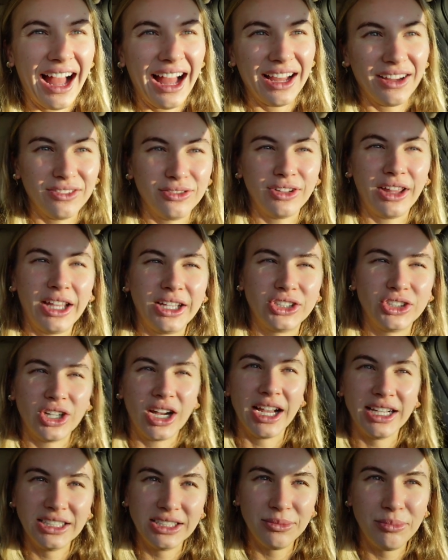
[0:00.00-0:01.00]
I've like
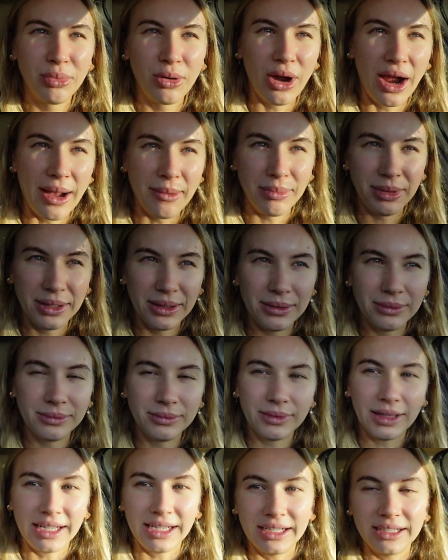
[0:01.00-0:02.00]
tried to prep
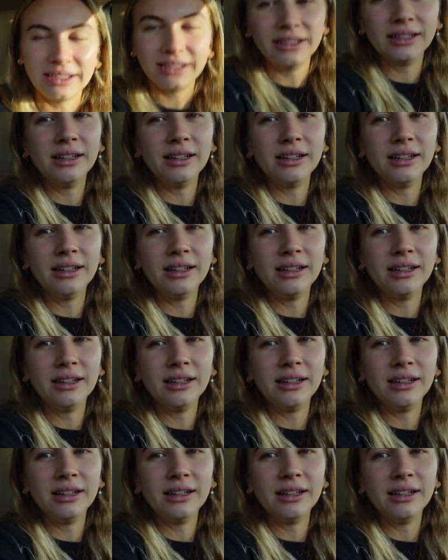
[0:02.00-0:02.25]
him, like,